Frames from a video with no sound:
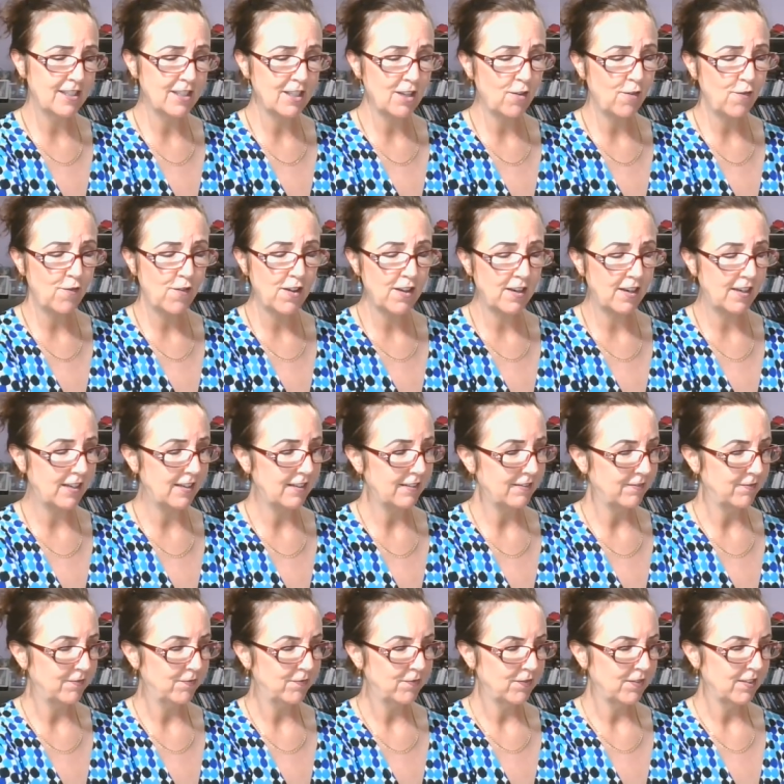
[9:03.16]
He's so funny.
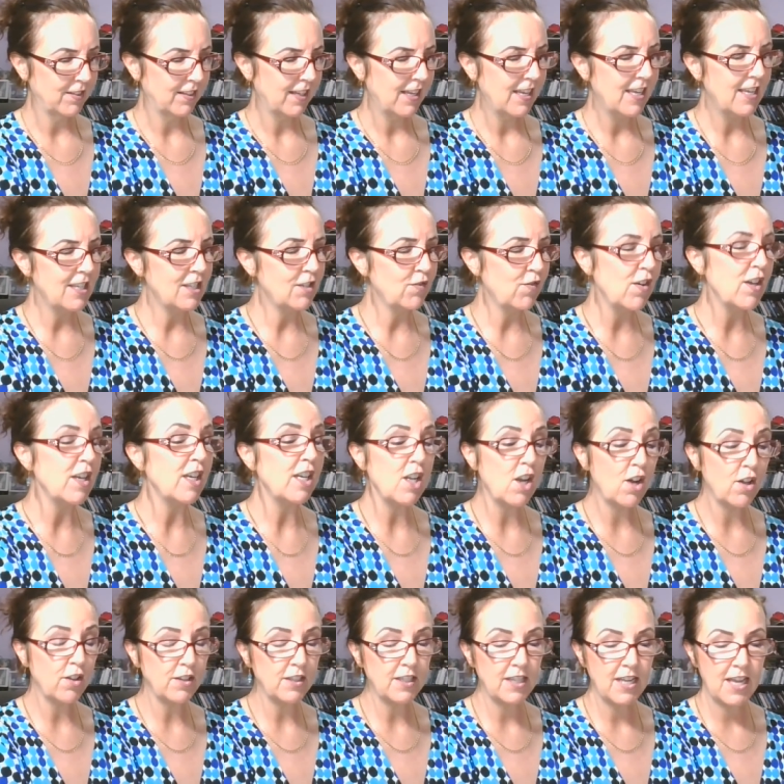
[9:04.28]
He's funny
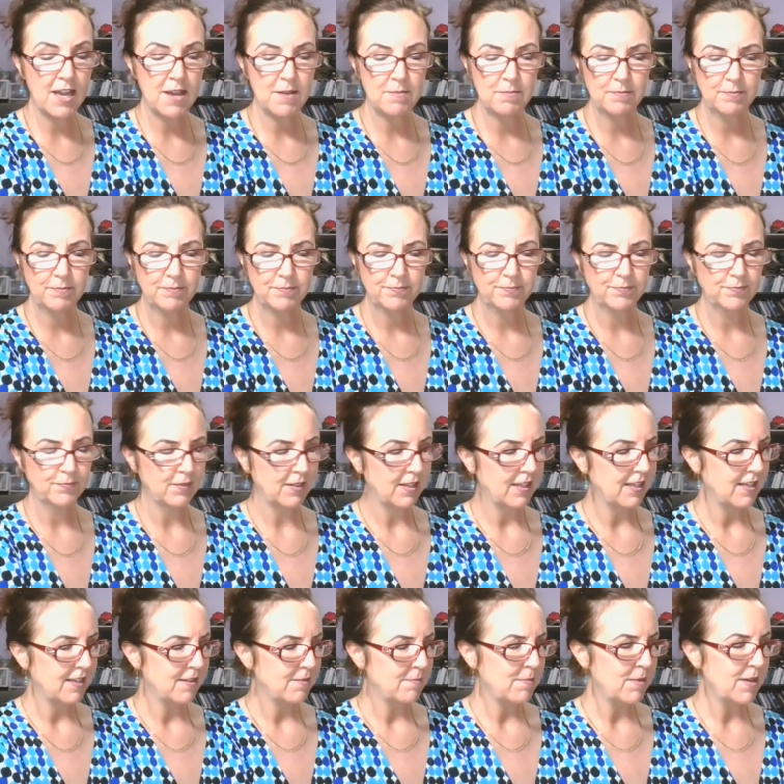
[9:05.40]
all the time.
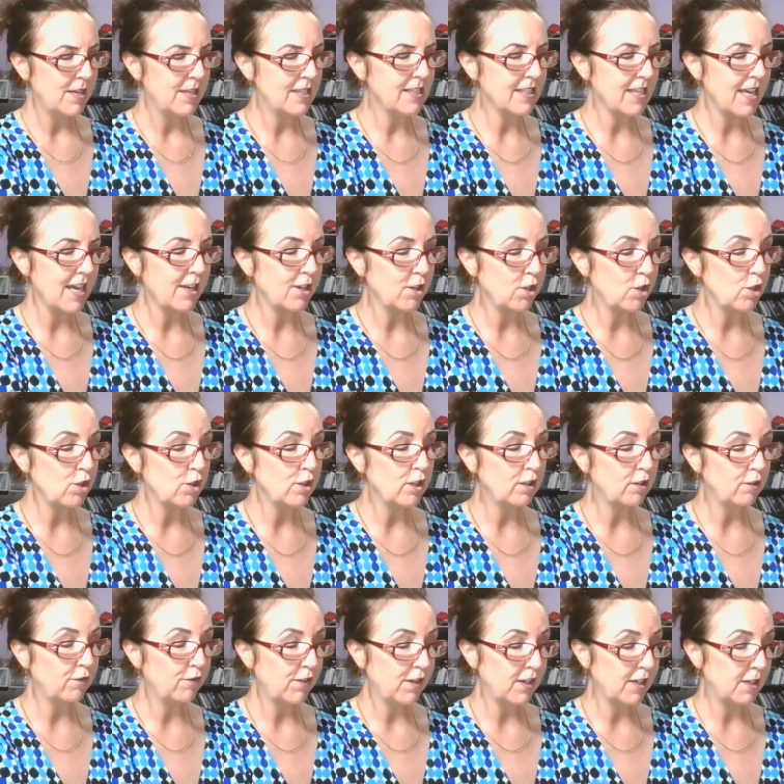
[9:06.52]
He's got a good
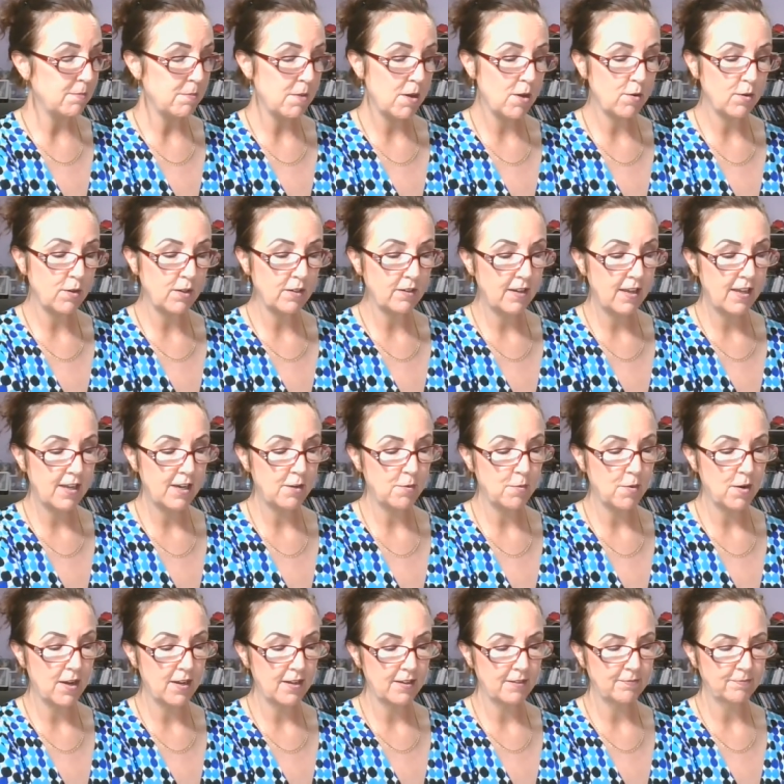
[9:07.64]
little funny bone
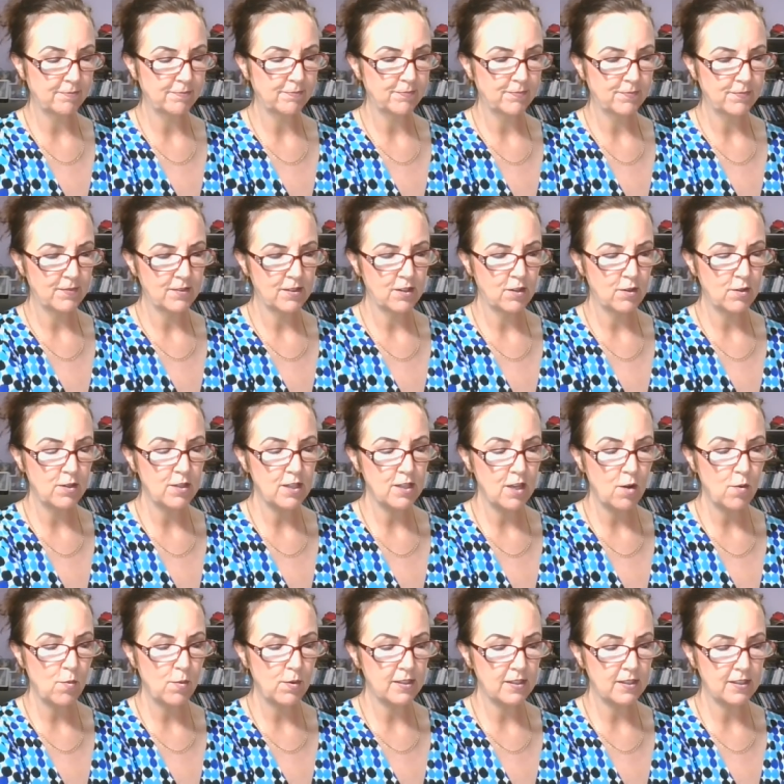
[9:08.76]
anyway. So he's
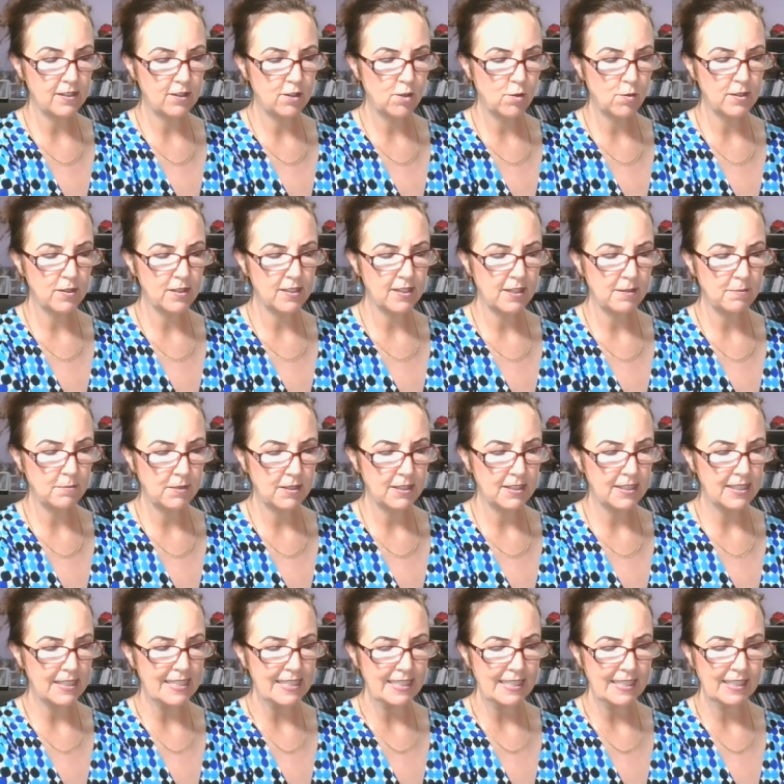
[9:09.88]
always doing something
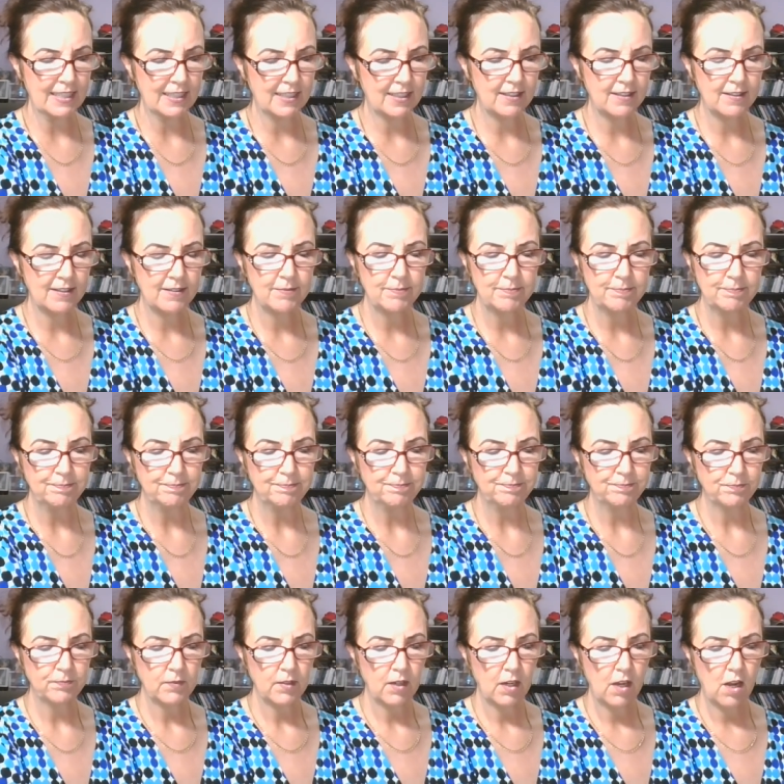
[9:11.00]
silly.
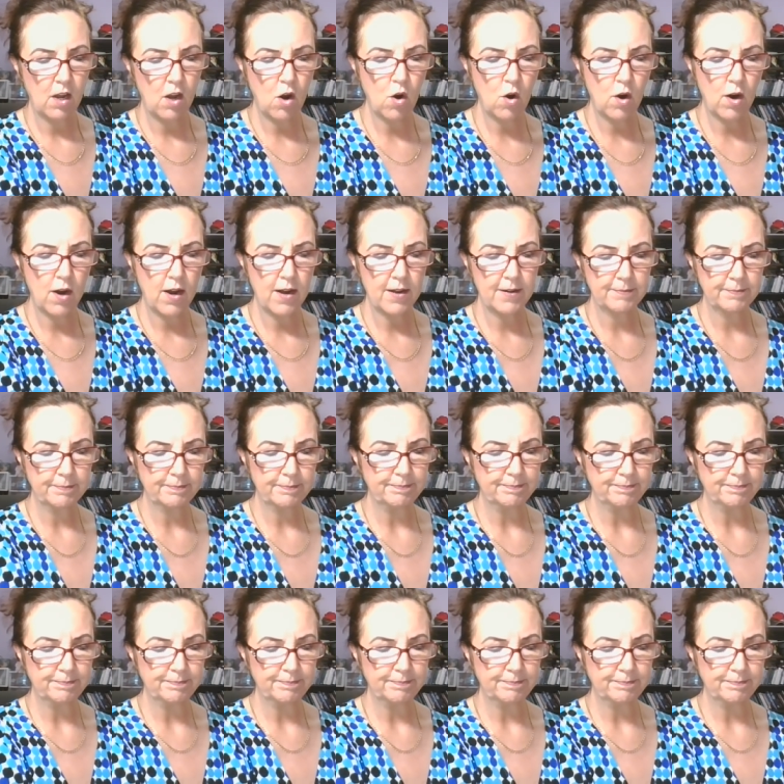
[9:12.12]
All right.